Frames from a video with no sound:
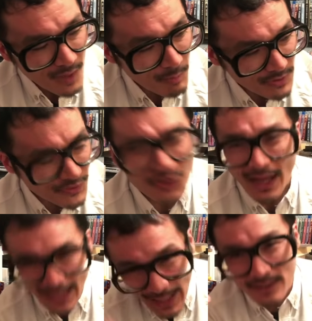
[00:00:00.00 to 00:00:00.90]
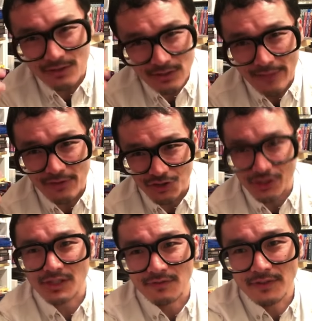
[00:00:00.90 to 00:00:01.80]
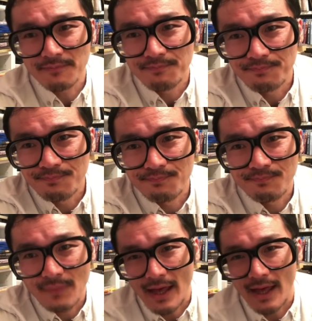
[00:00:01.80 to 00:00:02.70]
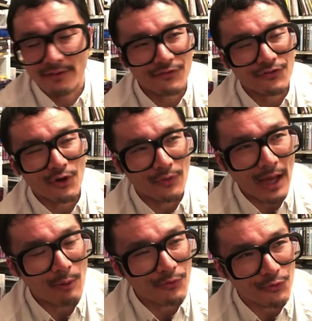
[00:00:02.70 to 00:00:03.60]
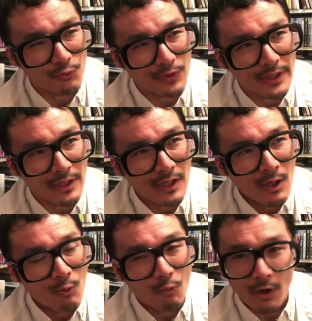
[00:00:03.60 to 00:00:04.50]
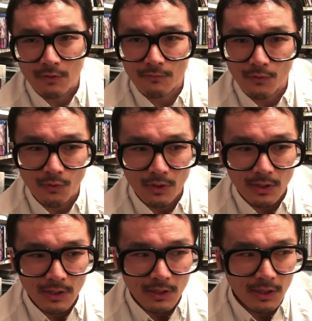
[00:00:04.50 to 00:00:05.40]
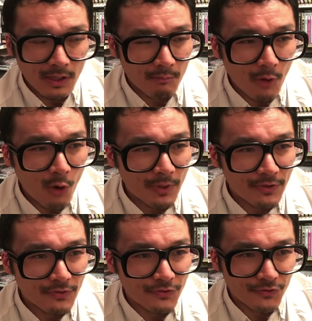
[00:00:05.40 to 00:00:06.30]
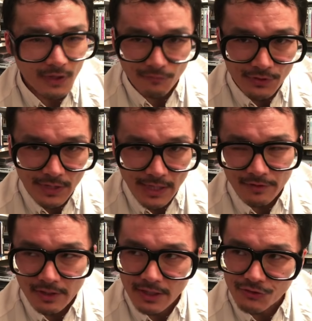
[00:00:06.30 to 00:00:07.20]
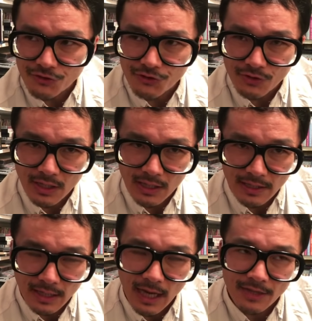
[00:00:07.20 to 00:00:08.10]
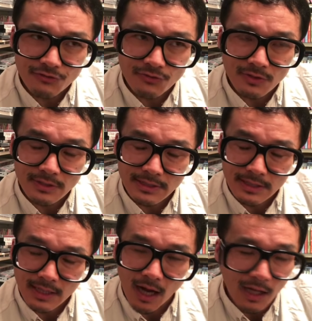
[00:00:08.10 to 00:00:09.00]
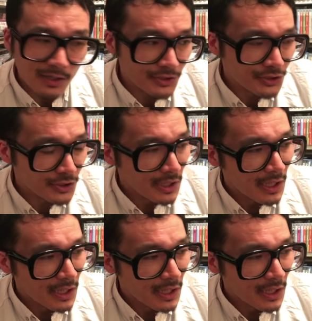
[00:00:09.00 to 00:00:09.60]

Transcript: but still I, I got the gist of it, and so that was a really wonderful. Uh, moment discovering David Lynch uh, in high school and in college